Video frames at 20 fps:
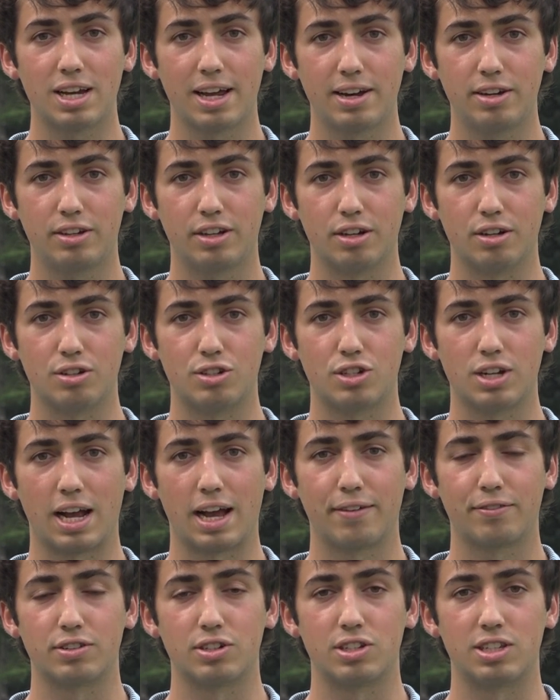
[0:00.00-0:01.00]
head coach
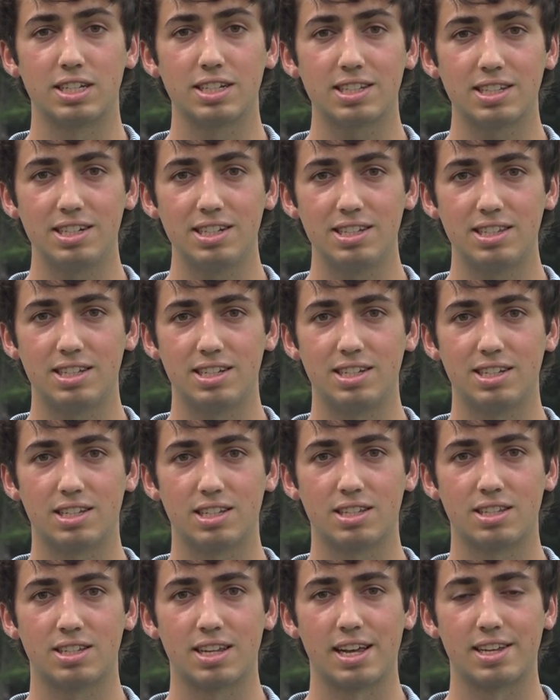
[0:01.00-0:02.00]
after 16
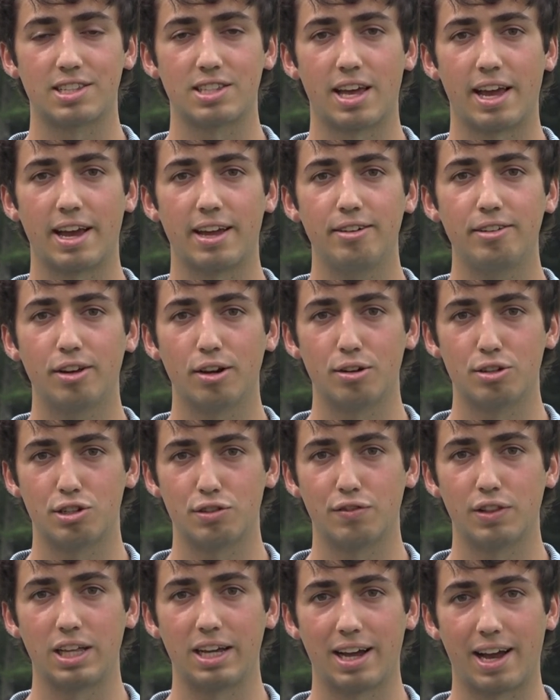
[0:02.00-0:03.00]
seasons as the head coach of
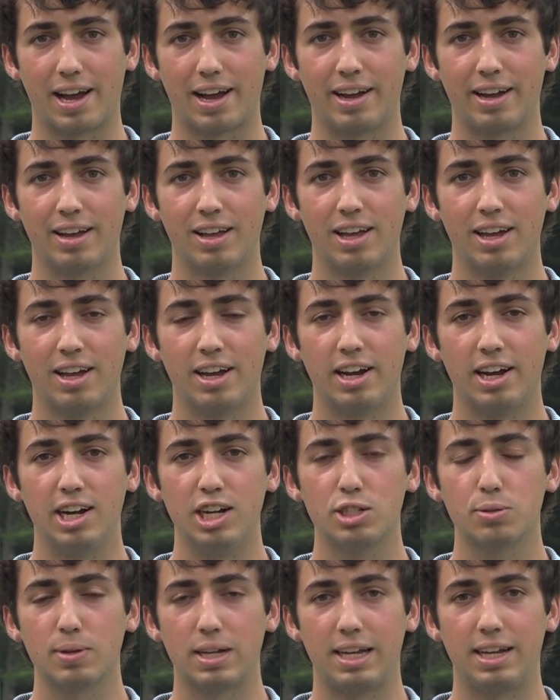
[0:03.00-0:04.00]
Lehigh.
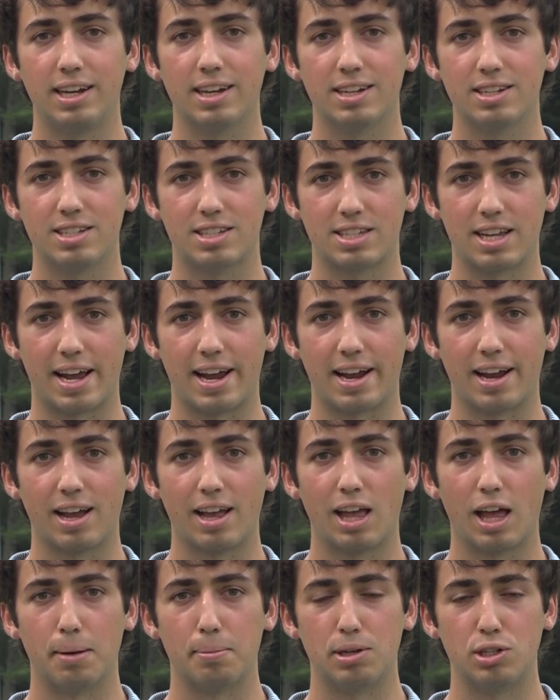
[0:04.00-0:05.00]
Here's what he had to say
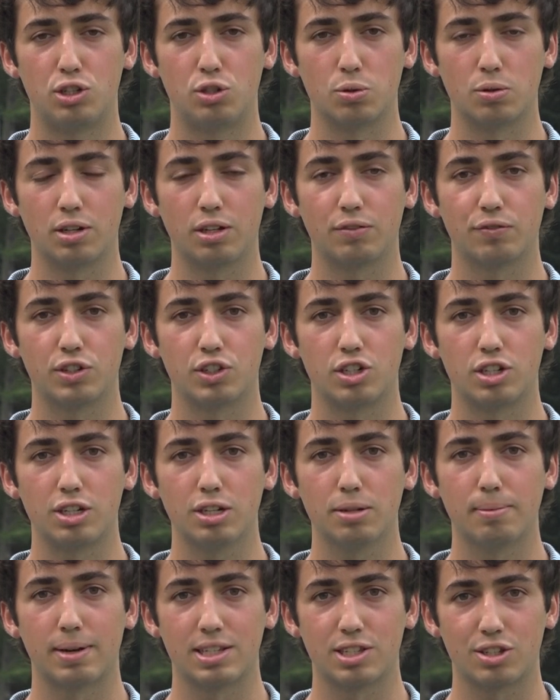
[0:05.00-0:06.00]
about joining Virginia
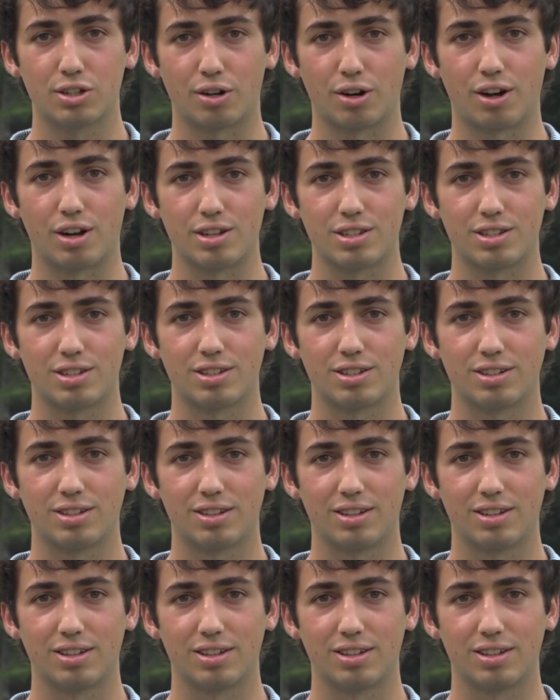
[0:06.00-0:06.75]
men's lacrosse.